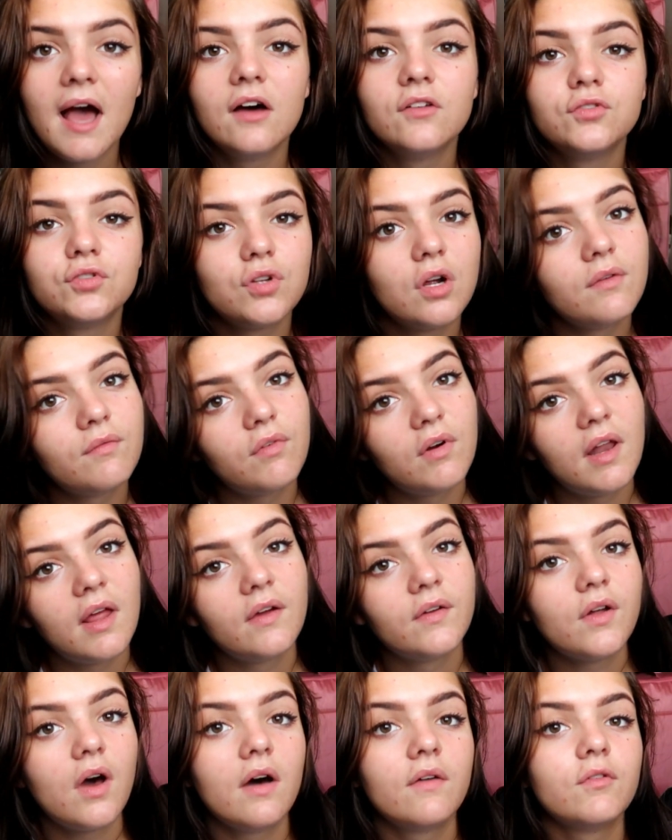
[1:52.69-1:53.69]
and don't rely
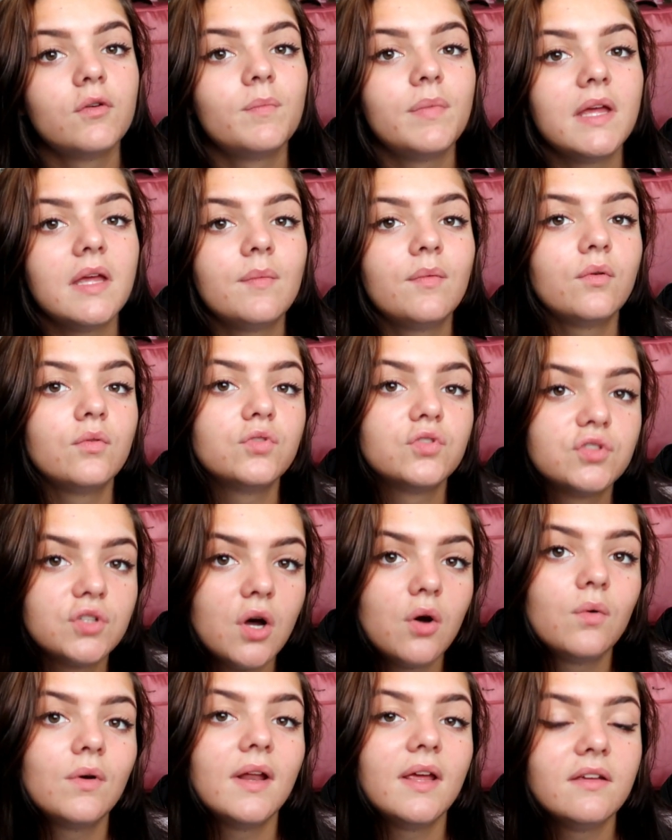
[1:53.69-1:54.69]
on other people
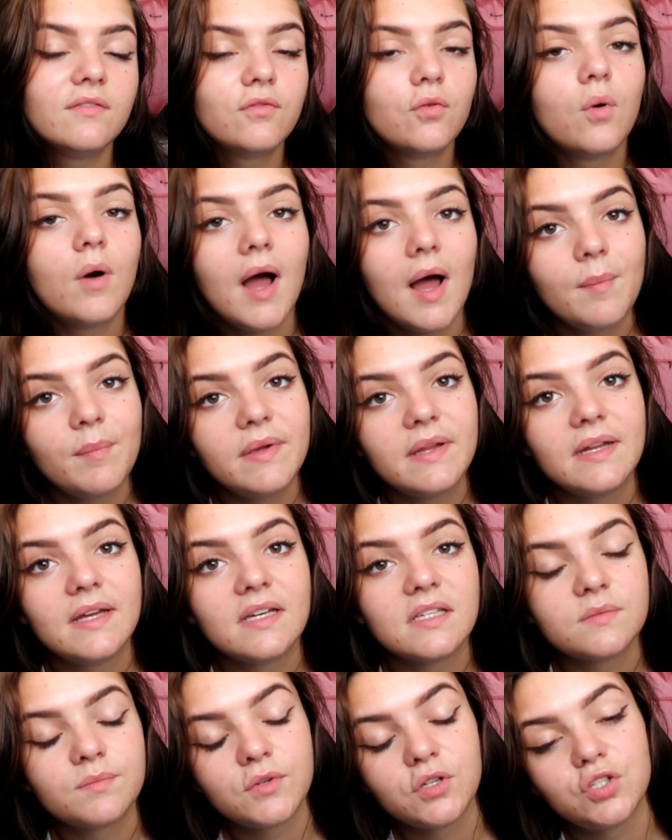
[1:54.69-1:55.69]
solely for
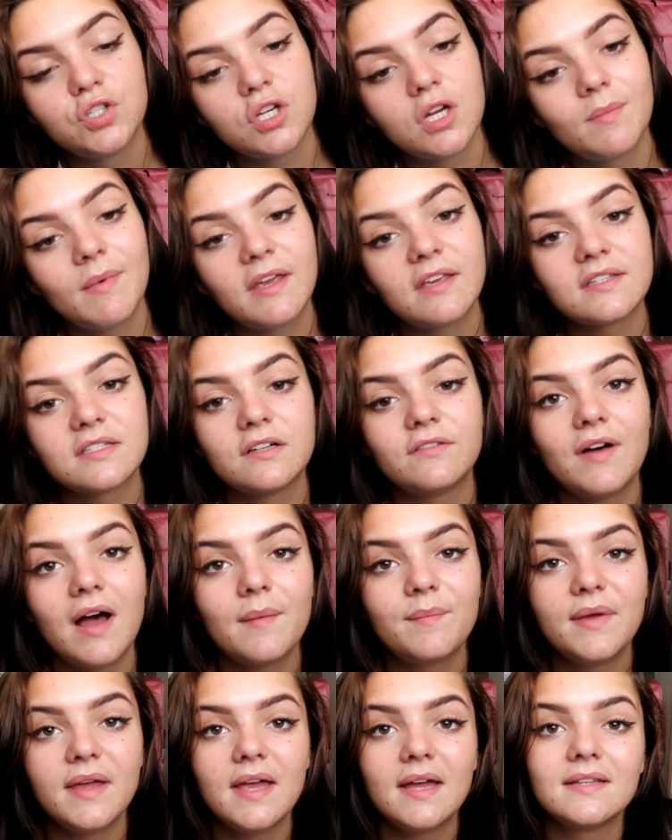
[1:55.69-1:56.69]
happiness, because you can make yourself
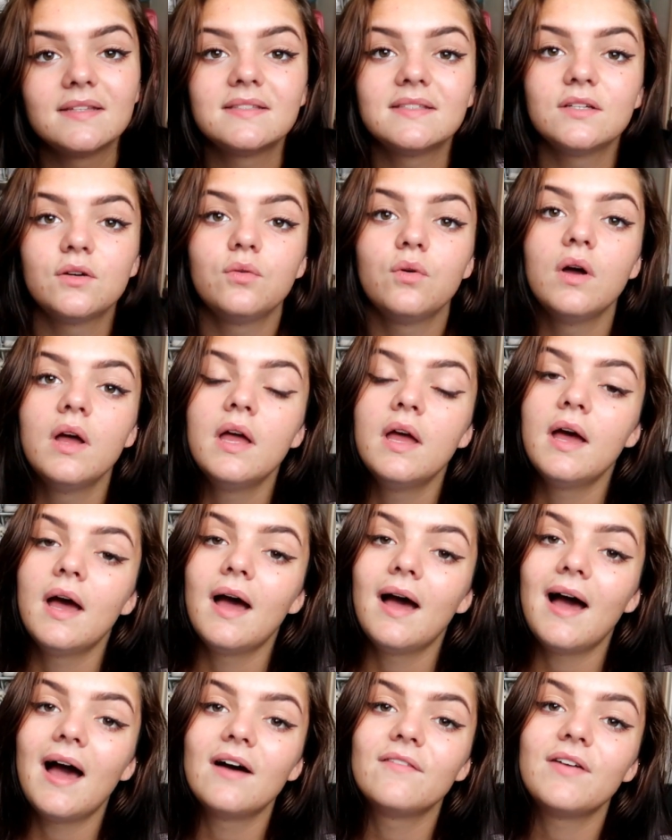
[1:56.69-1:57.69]
happy and still
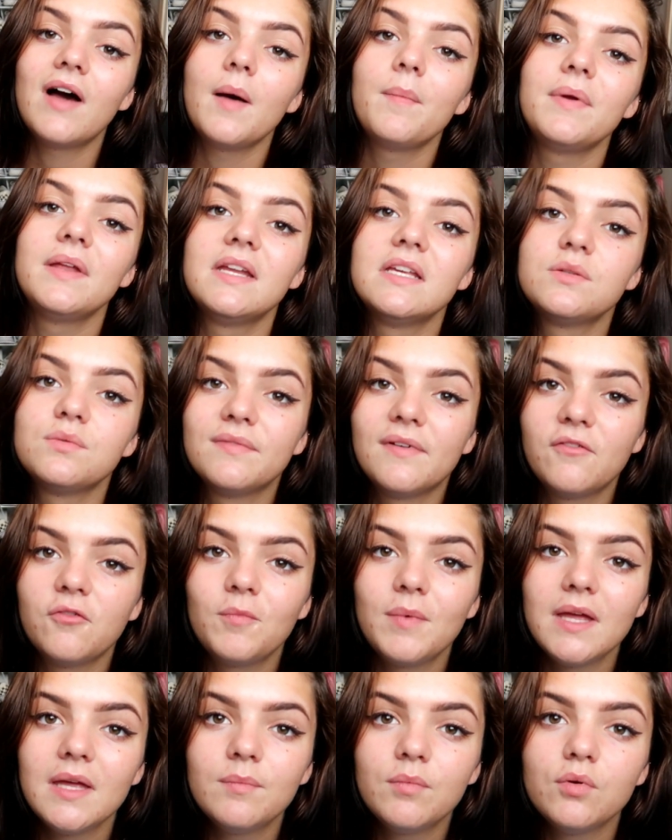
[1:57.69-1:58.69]
have happiness with other
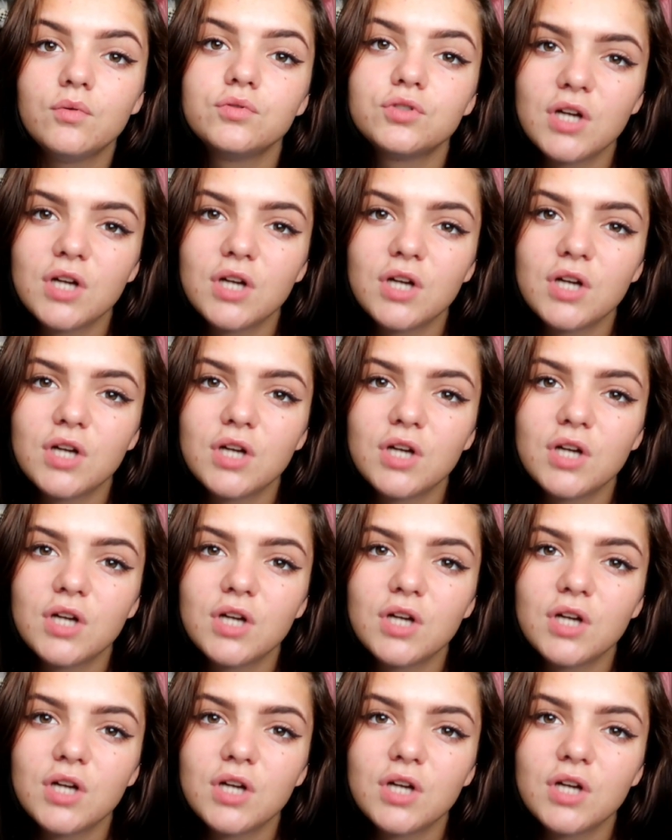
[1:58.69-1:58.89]
people.